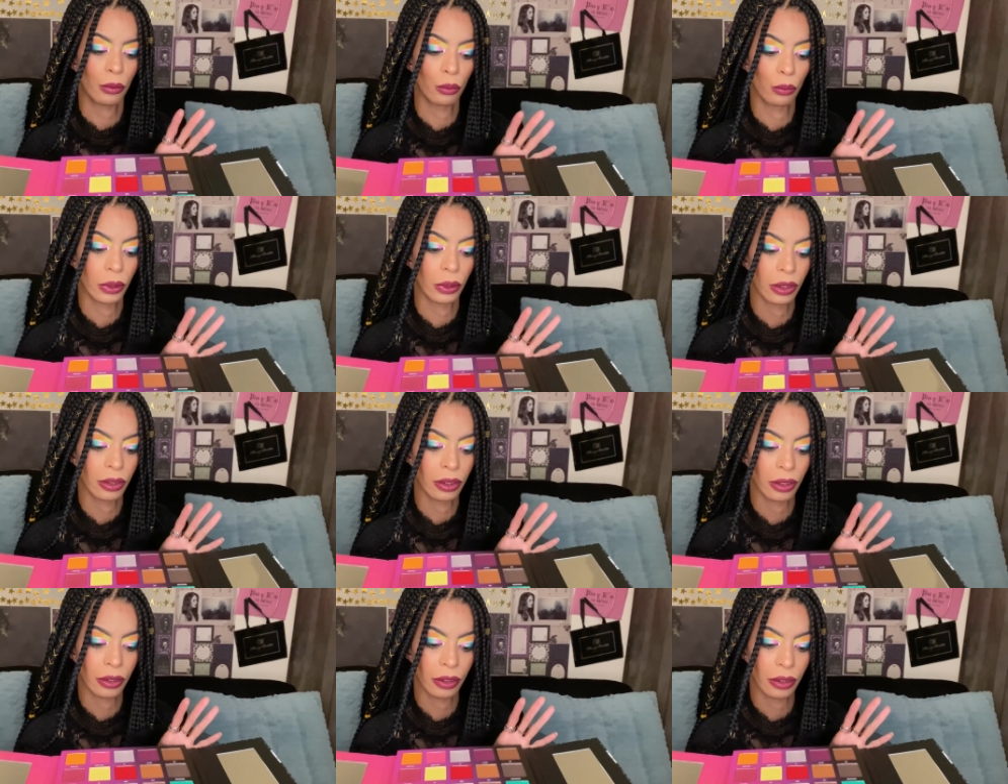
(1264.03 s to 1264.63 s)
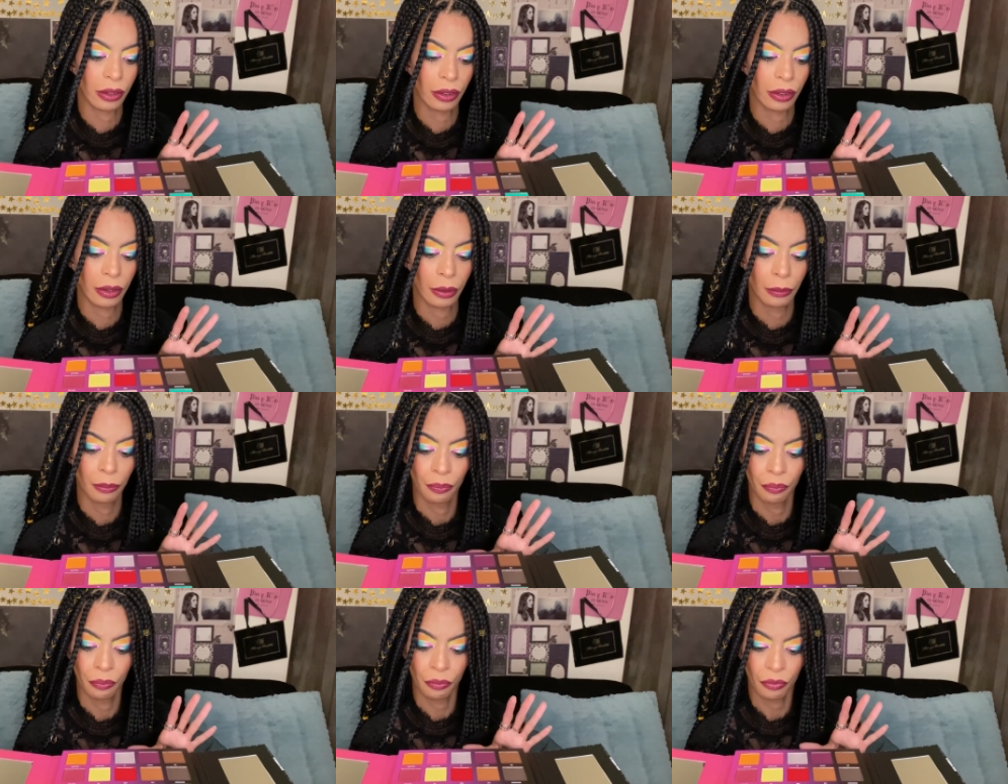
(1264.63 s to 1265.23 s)
really good
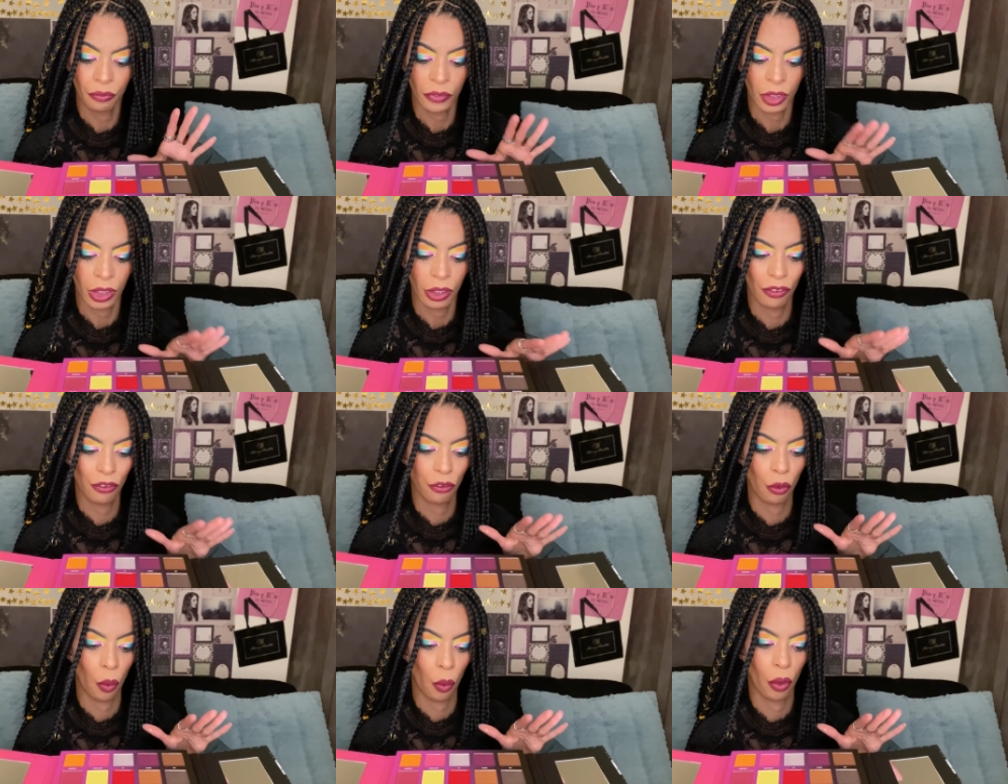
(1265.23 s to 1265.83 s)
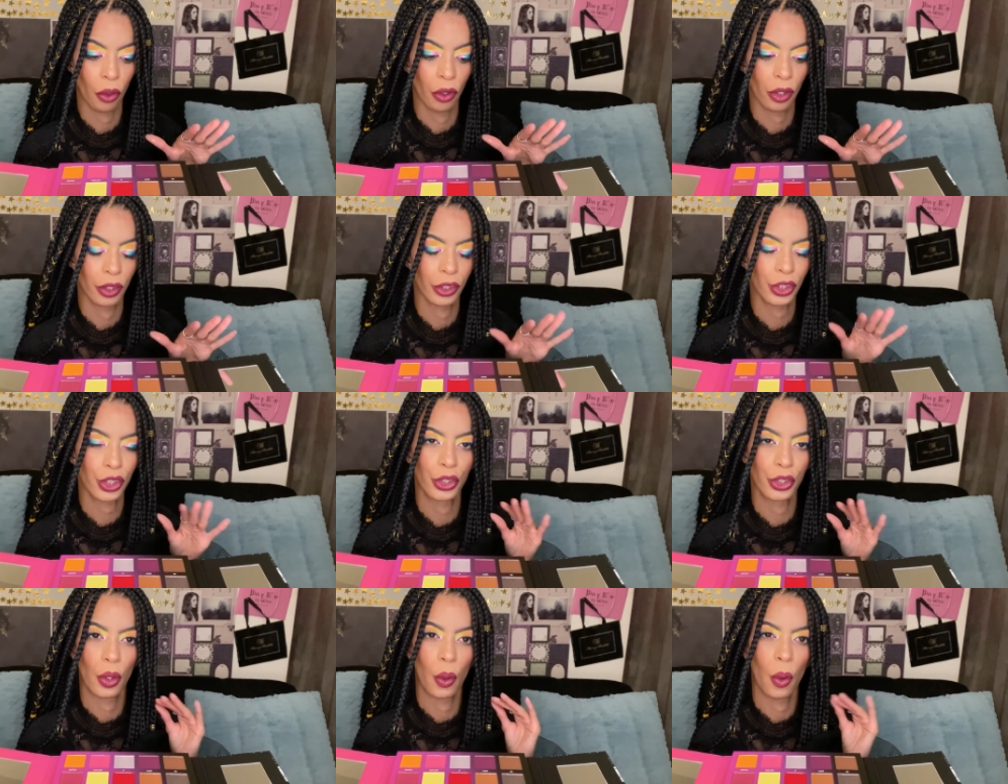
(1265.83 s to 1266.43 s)
for,
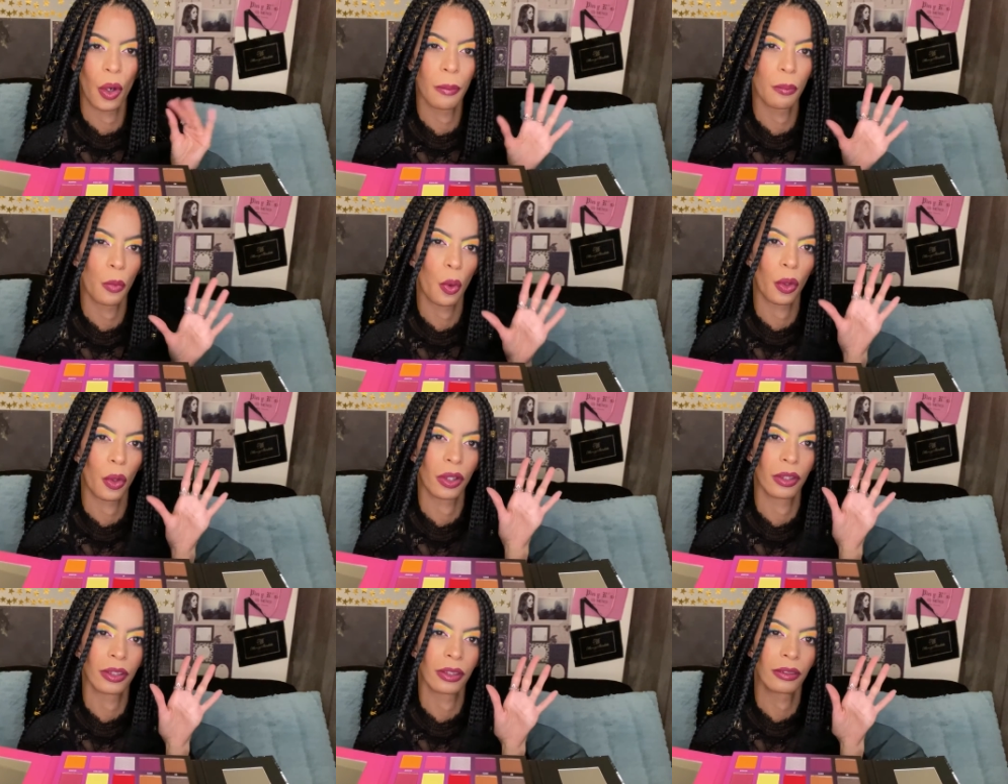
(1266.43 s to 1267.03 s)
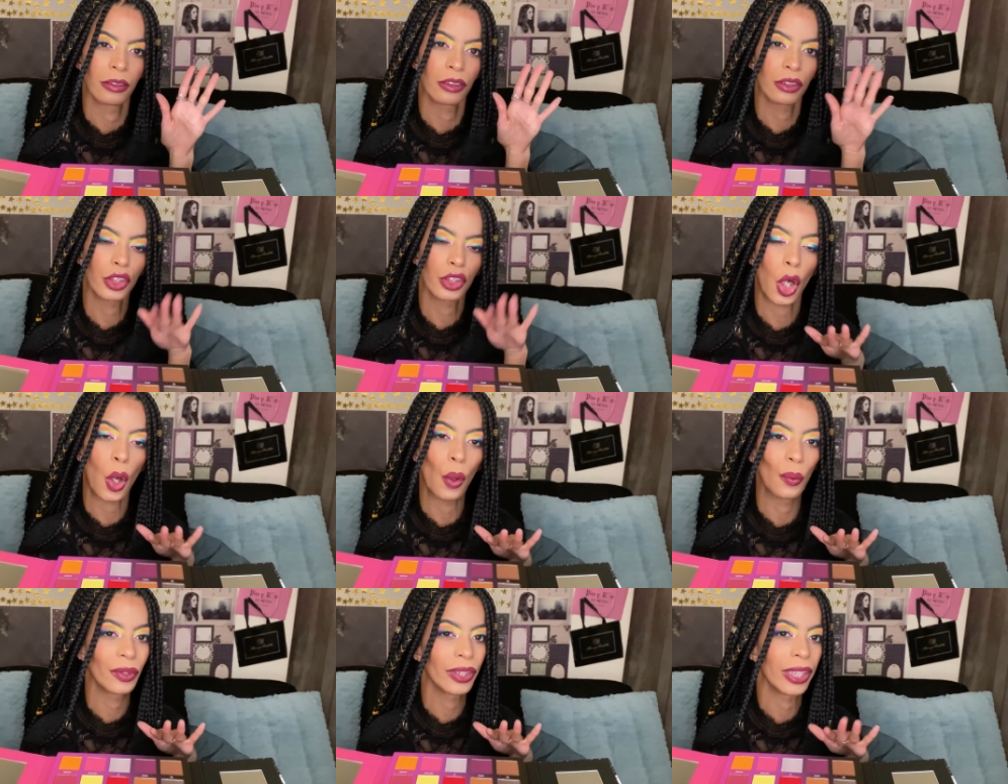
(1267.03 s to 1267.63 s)
you know, a more
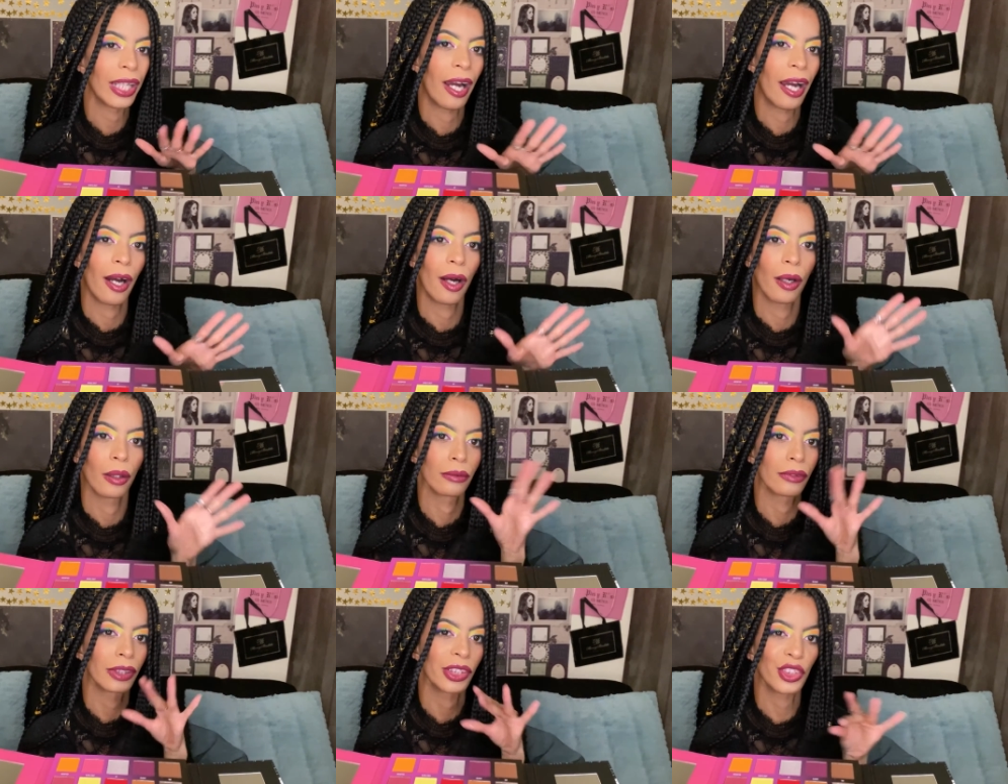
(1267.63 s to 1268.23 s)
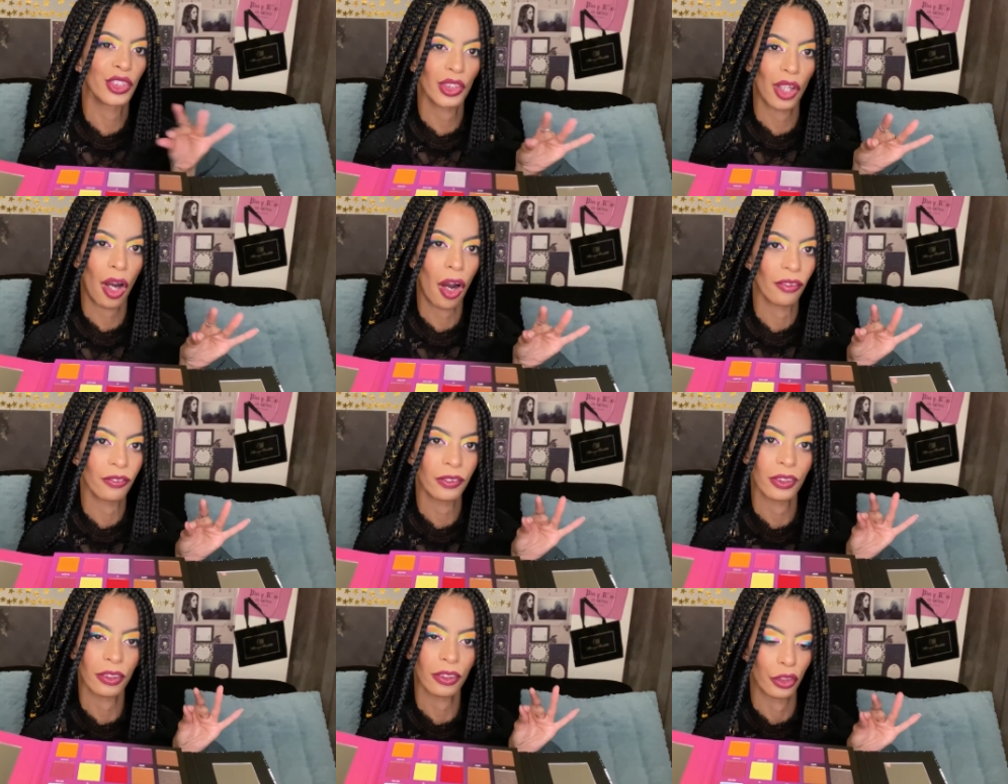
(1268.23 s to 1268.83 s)
toned down soft
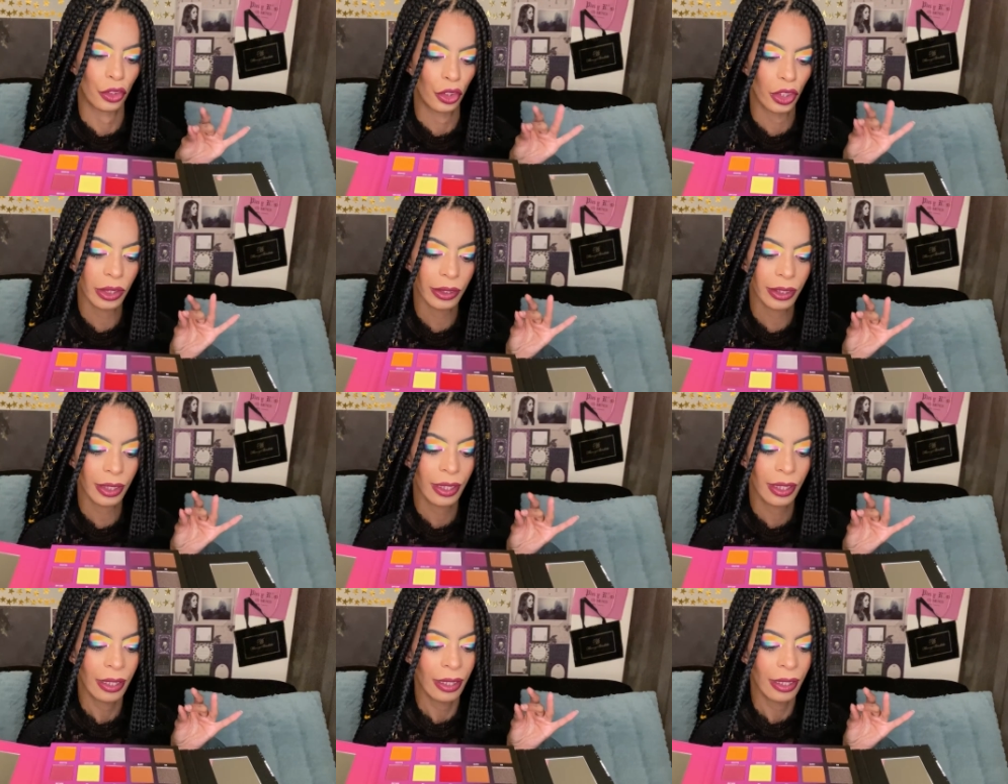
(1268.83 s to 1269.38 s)
look.